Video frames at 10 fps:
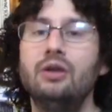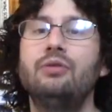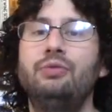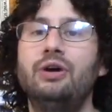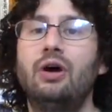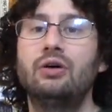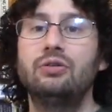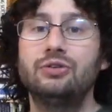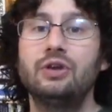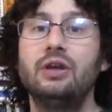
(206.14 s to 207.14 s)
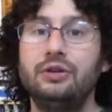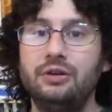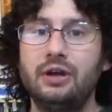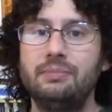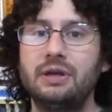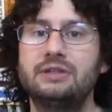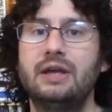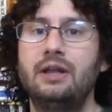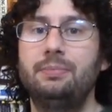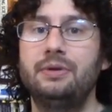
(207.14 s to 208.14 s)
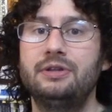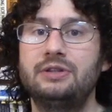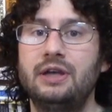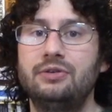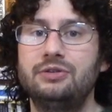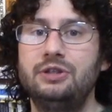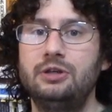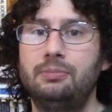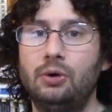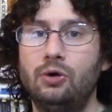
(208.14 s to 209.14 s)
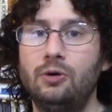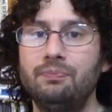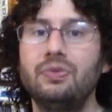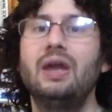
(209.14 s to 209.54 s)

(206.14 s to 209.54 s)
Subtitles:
Regardless, you're going to mix that up in a stainless steel bowl,